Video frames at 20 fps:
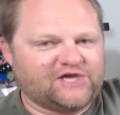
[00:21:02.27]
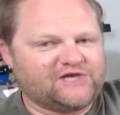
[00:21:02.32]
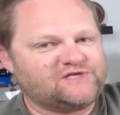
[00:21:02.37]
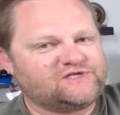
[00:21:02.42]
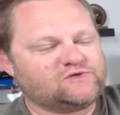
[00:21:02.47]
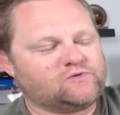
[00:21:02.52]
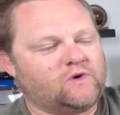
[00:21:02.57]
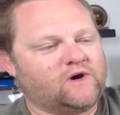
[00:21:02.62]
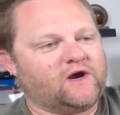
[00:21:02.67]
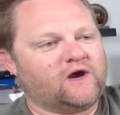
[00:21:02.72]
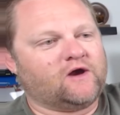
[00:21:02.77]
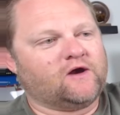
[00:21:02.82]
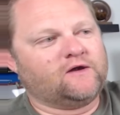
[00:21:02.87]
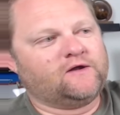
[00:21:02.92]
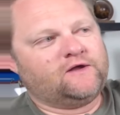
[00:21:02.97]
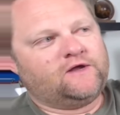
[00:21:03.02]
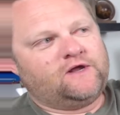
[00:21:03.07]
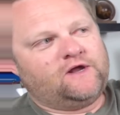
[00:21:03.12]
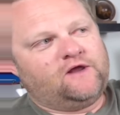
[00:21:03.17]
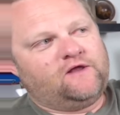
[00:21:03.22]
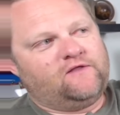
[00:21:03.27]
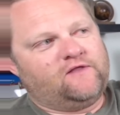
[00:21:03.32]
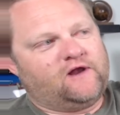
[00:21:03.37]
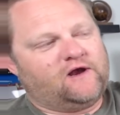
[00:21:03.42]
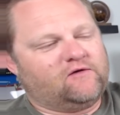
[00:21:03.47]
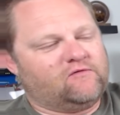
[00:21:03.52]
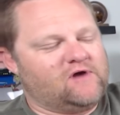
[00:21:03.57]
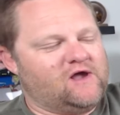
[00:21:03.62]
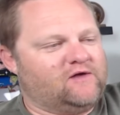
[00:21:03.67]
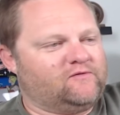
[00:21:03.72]
swear that
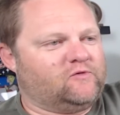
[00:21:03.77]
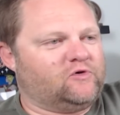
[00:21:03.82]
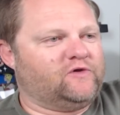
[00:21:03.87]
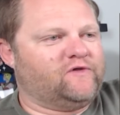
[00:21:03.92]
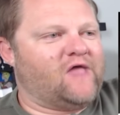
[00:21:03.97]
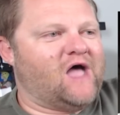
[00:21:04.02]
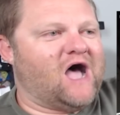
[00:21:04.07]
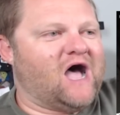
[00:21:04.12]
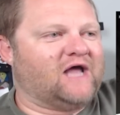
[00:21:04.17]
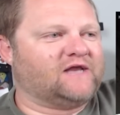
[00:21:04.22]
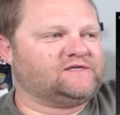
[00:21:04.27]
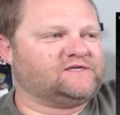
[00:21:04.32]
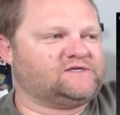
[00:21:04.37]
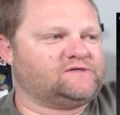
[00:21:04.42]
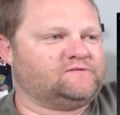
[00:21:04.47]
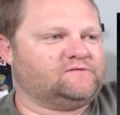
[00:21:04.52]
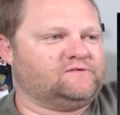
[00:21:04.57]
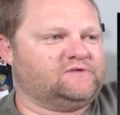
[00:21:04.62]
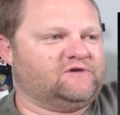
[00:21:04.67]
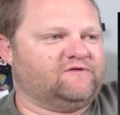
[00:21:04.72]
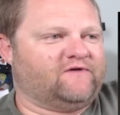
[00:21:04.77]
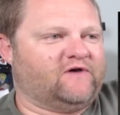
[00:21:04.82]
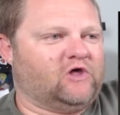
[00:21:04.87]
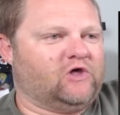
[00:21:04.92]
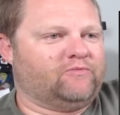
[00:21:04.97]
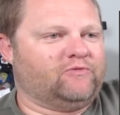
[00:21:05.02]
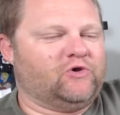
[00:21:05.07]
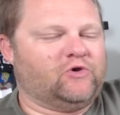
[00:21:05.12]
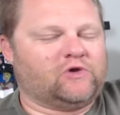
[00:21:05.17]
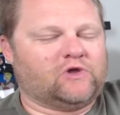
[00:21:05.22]
Iran will not
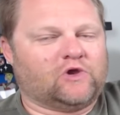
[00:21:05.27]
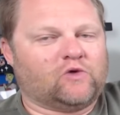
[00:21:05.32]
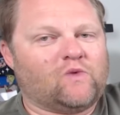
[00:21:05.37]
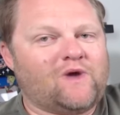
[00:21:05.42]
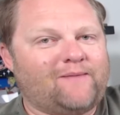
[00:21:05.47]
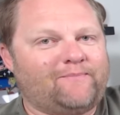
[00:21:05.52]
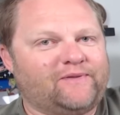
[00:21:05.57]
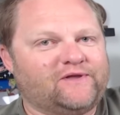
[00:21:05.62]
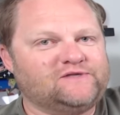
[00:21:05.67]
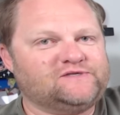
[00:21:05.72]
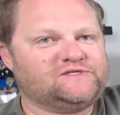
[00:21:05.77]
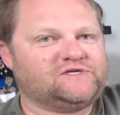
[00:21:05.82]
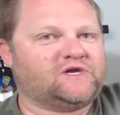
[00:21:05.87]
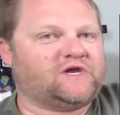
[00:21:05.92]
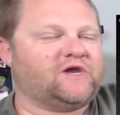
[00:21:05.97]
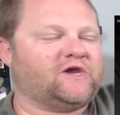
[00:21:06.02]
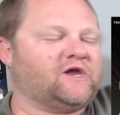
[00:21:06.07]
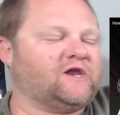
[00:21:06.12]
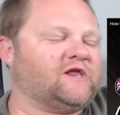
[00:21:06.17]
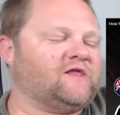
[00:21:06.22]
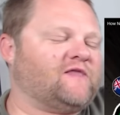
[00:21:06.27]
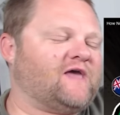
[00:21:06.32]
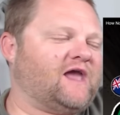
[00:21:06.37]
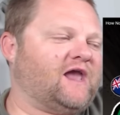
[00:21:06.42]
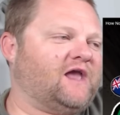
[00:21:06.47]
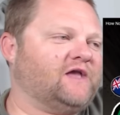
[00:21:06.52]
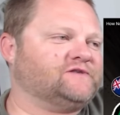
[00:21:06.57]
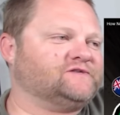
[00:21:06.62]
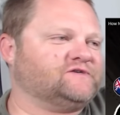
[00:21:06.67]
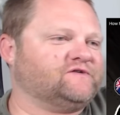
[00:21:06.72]
develop nuclear weapons. It could get in the
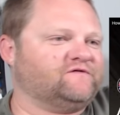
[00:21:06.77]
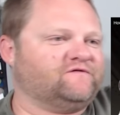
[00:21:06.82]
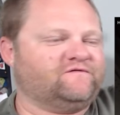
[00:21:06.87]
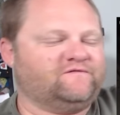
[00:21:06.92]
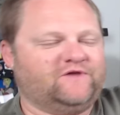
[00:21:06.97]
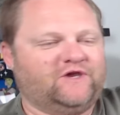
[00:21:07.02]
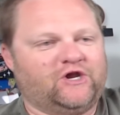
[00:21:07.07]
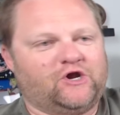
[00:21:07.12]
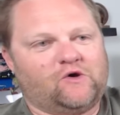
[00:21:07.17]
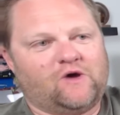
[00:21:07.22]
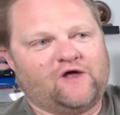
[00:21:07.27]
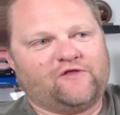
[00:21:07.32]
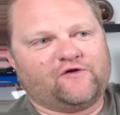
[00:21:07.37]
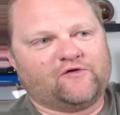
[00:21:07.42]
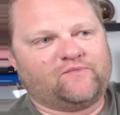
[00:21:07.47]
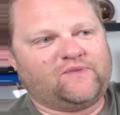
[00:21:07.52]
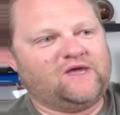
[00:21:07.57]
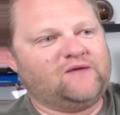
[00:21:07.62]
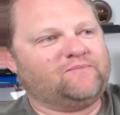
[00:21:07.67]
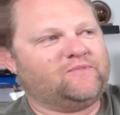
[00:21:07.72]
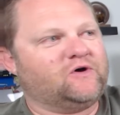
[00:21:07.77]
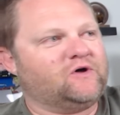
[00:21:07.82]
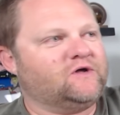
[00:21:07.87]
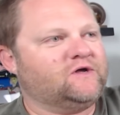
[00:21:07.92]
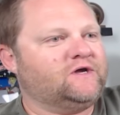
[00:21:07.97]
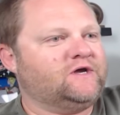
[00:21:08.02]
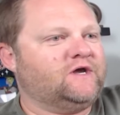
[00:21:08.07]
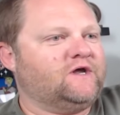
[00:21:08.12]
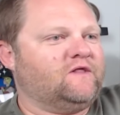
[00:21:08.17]
hands of, you know, other people.